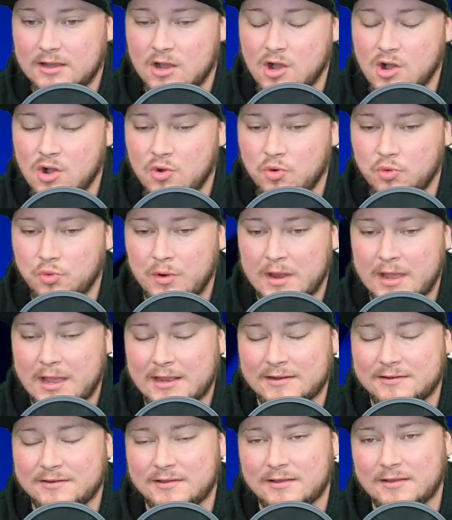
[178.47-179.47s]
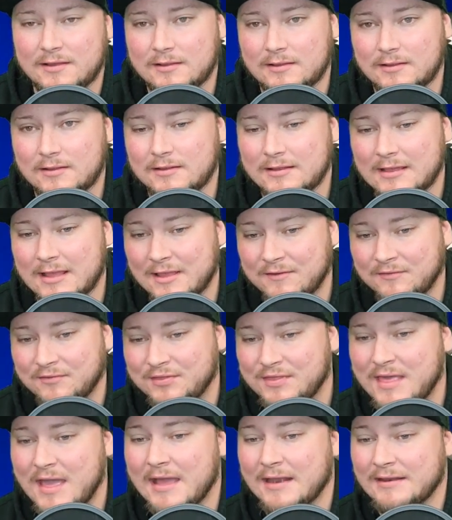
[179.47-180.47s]
All right,
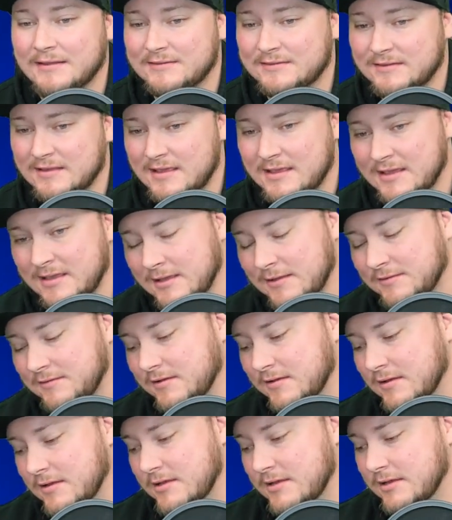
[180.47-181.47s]
if that is it,